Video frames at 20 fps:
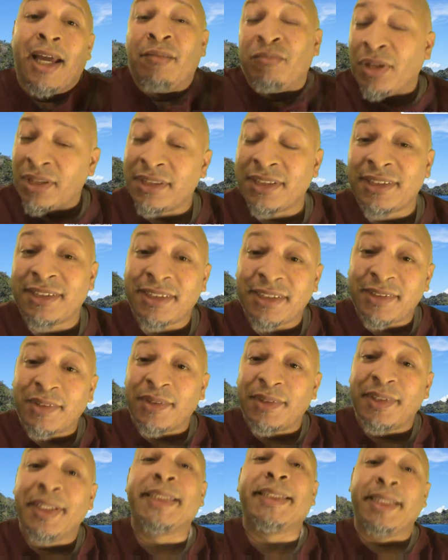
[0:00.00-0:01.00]
And brothers and
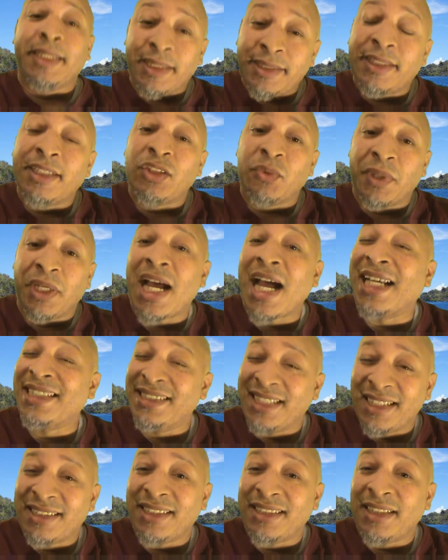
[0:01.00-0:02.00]
sisters, this is where
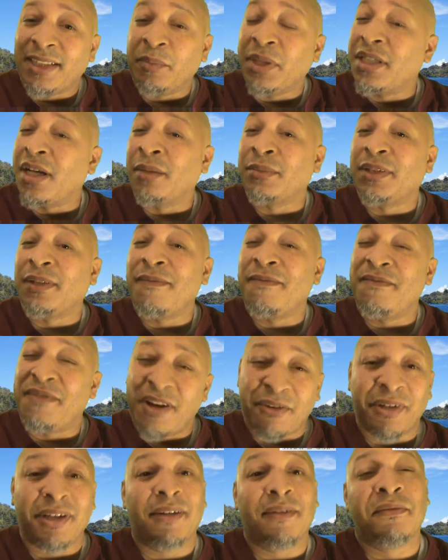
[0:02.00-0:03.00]
identity becomes
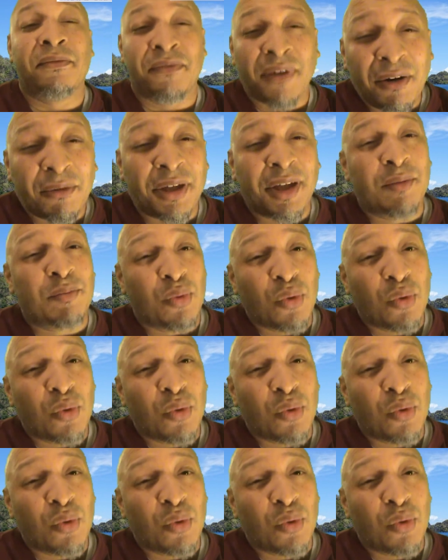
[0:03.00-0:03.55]
very, very